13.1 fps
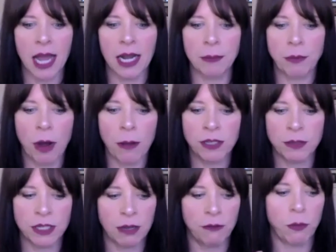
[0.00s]
And I promised
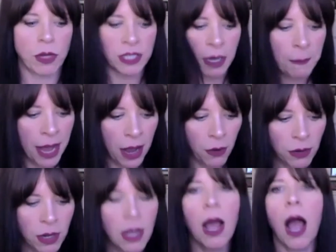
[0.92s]
myself, once I'm out,
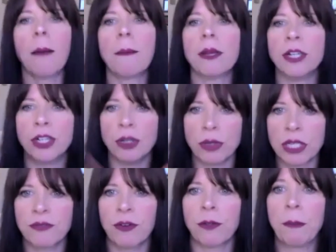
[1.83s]
I'm going to do
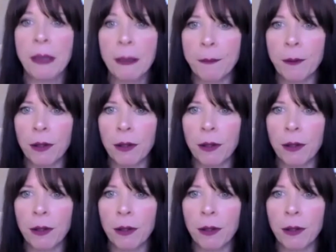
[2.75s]
this for other people.